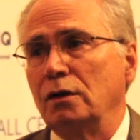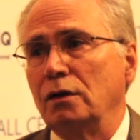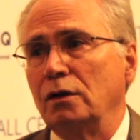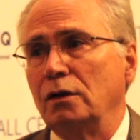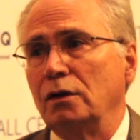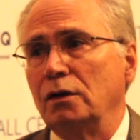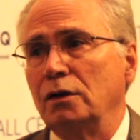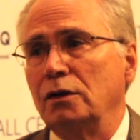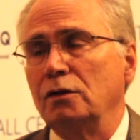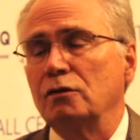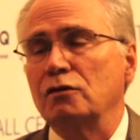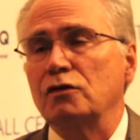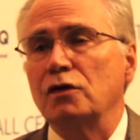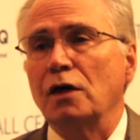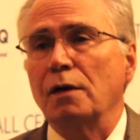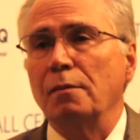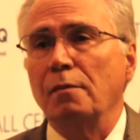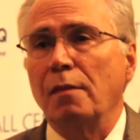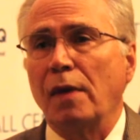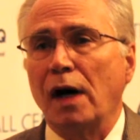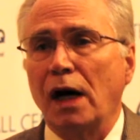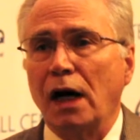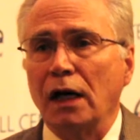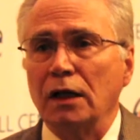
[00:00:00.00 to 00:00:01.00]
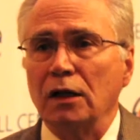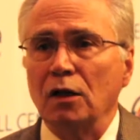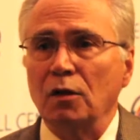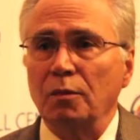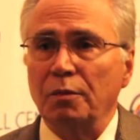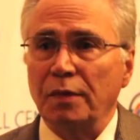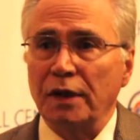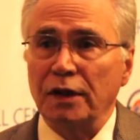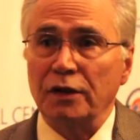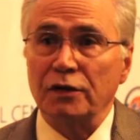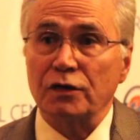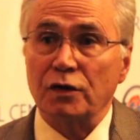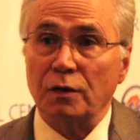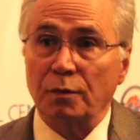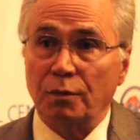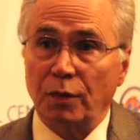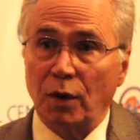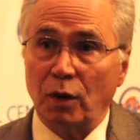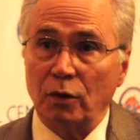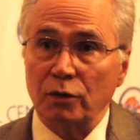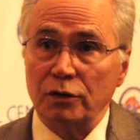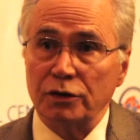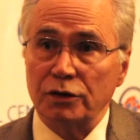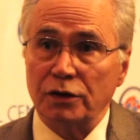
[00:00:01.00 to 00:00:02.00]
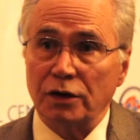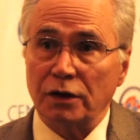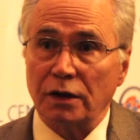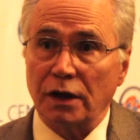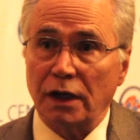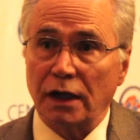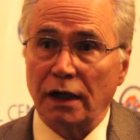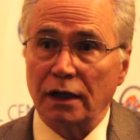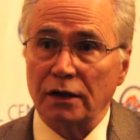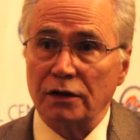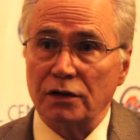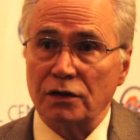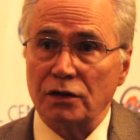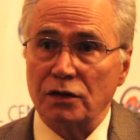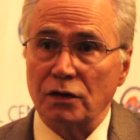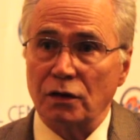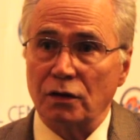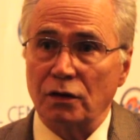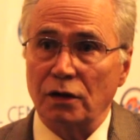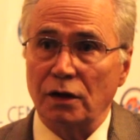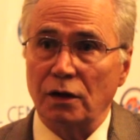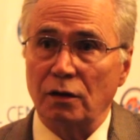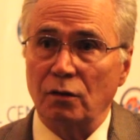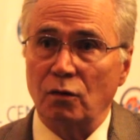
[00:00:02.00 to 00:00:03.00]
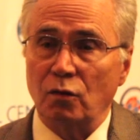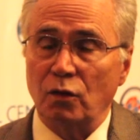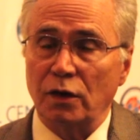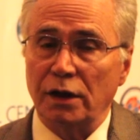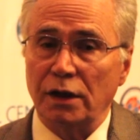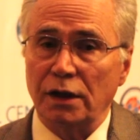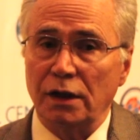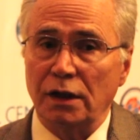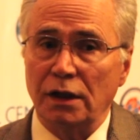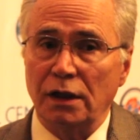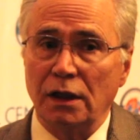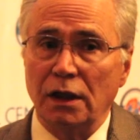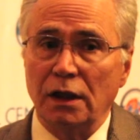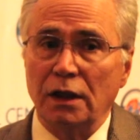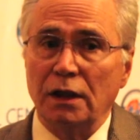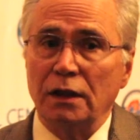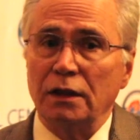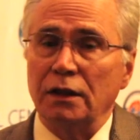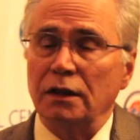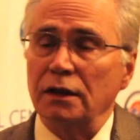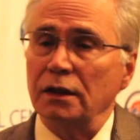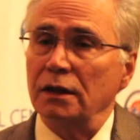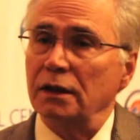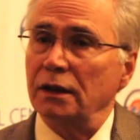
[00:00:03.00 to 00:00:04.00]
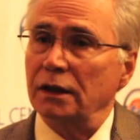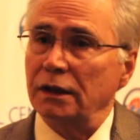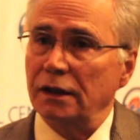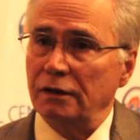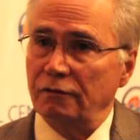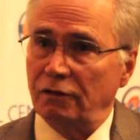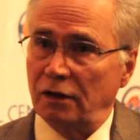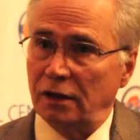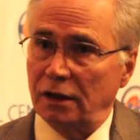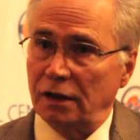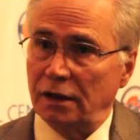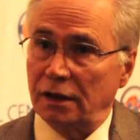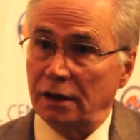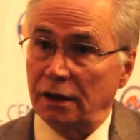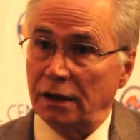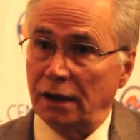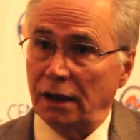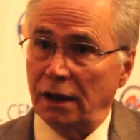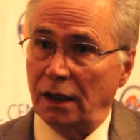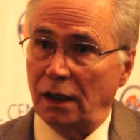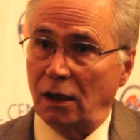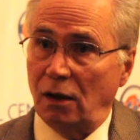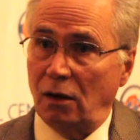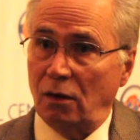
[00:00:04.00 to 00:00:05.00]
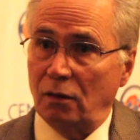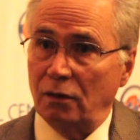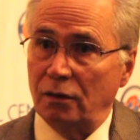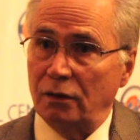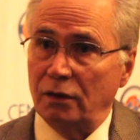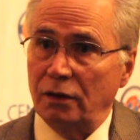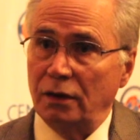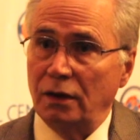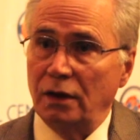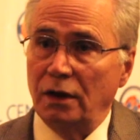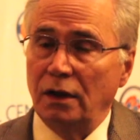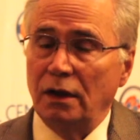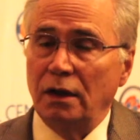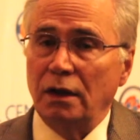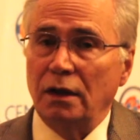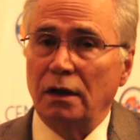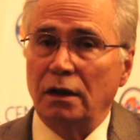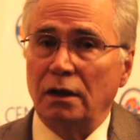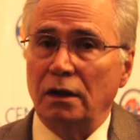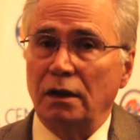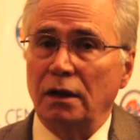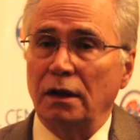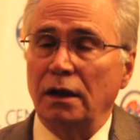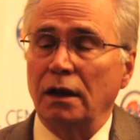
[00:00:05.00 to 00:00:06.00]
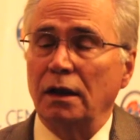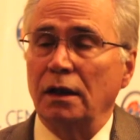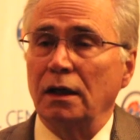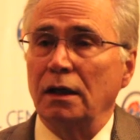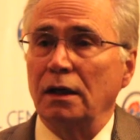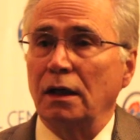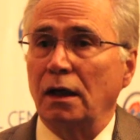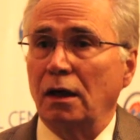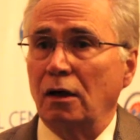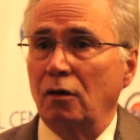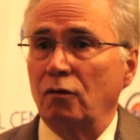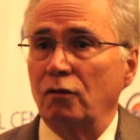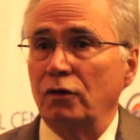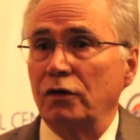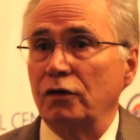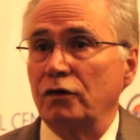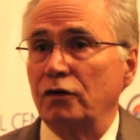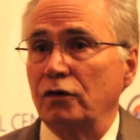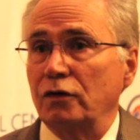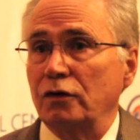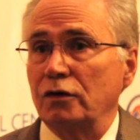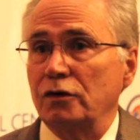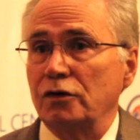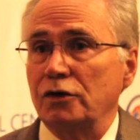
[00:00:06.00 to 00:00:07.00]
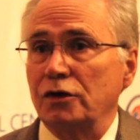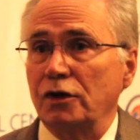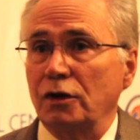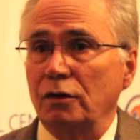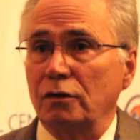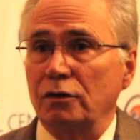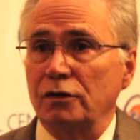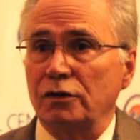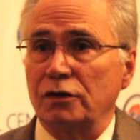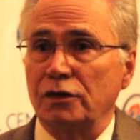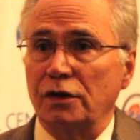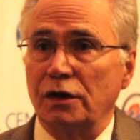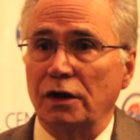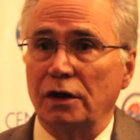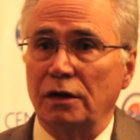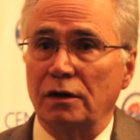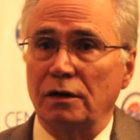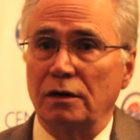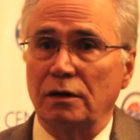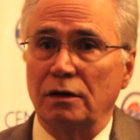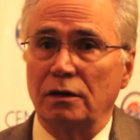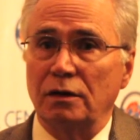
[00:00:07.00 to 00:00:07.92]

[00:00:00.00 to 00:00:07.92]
use a model-based approach to that so that we didn't leave anything out. And our research shows that